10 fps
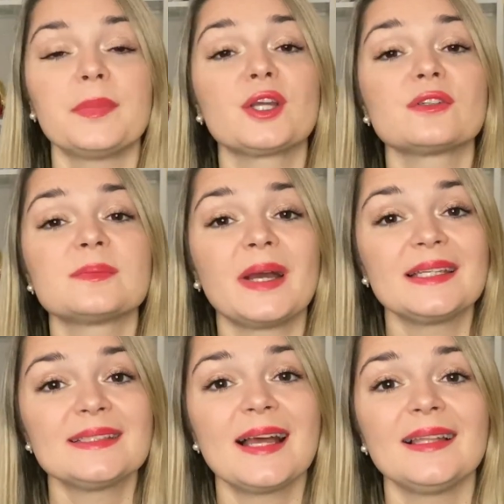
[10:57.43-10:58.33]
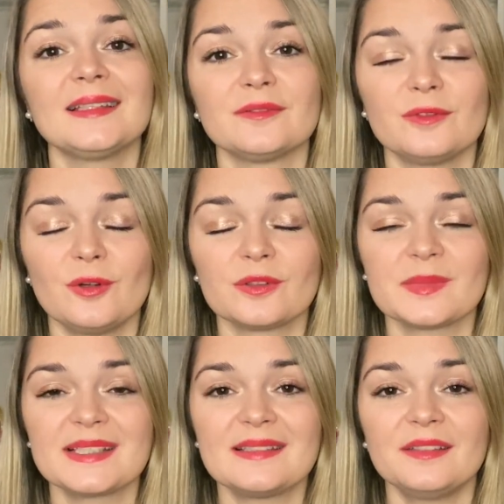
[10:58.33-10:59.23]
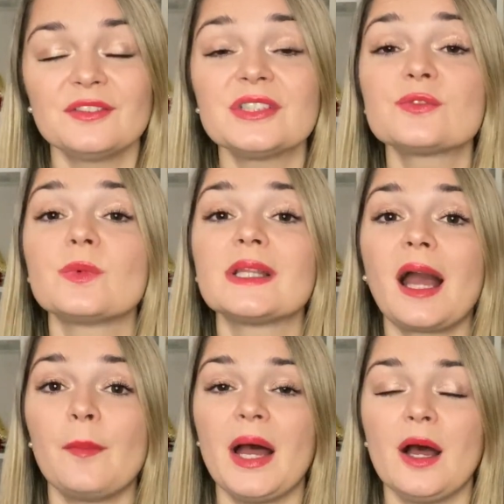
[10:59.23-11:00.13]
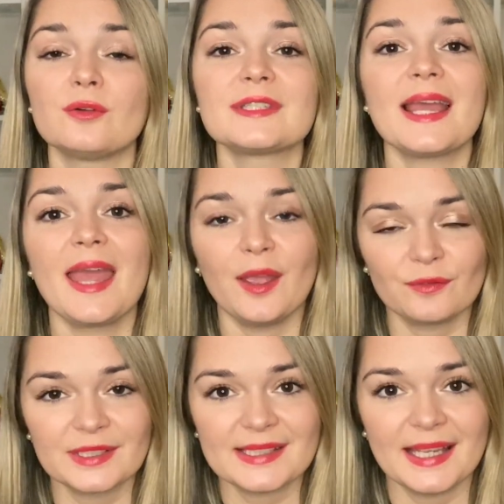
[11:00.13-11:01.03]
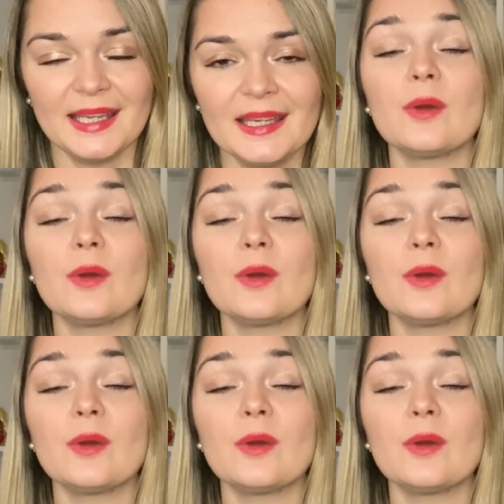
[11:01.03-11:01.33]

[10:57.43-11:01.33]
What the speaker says: because my Italian Vlogmas series will come out every day.